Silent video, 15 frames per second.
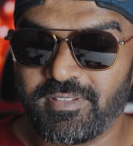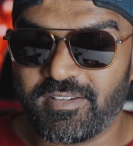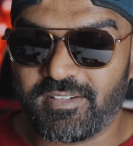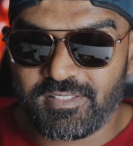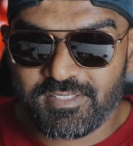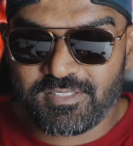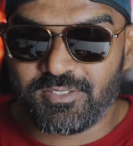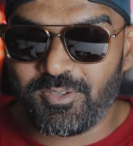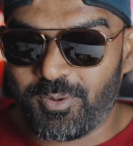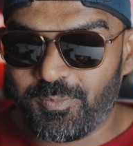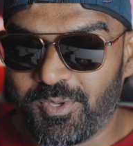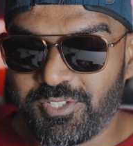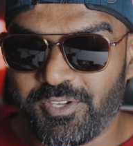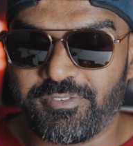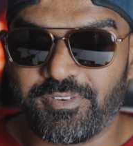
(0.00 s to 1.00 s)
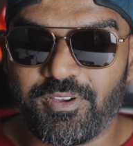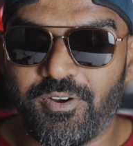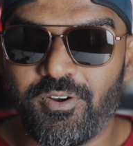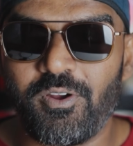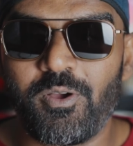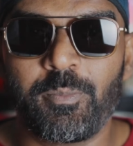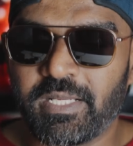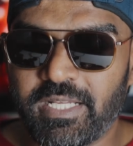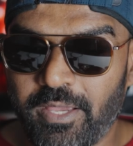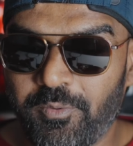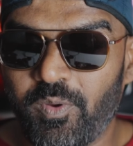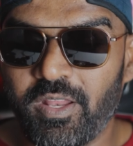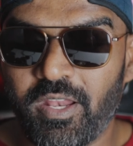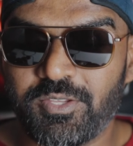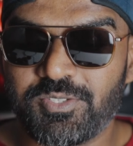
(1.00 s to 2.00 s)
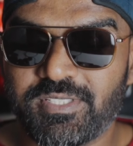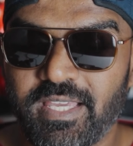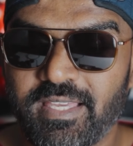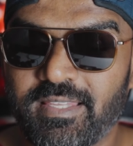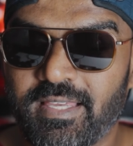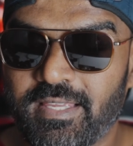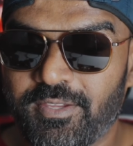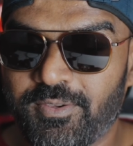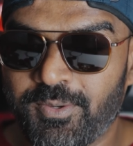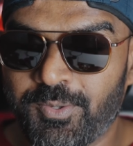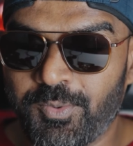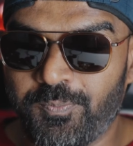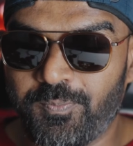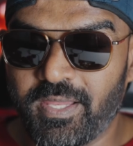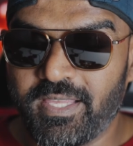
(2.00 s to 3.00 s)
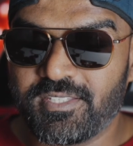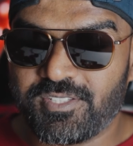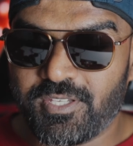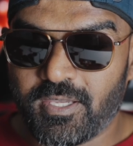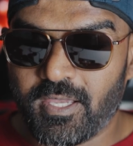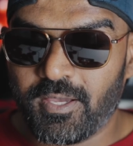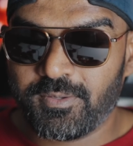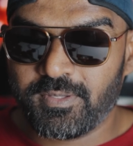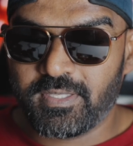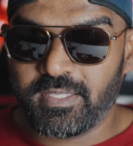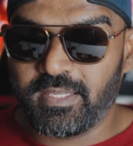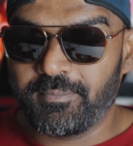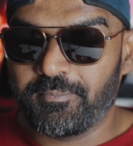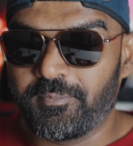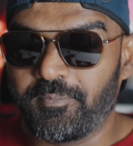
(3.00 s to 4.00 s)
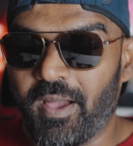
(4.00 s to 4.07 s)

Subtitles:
There is not much of a crop, but I wanted to say that you please check out the